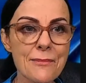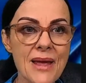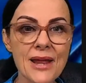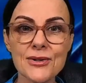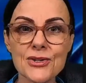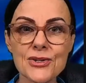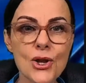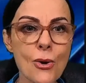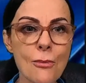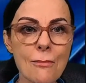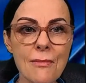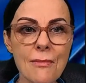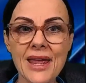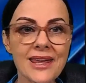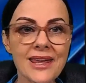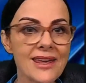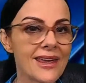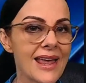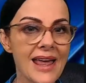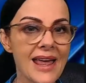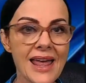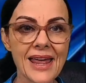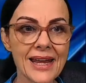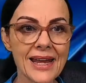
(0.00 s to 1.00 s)
and not
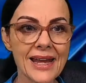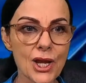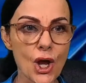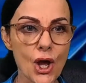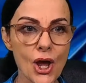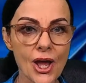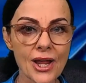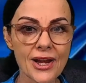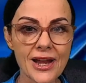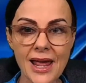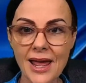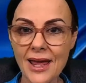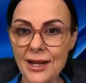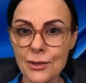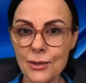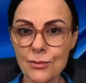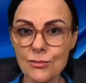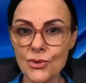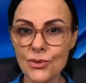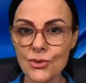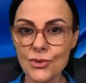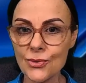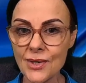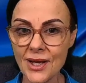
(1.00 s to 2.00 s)
making any kind of
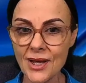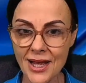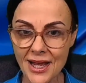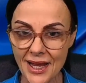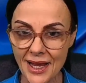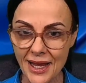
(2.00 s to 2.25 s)
animal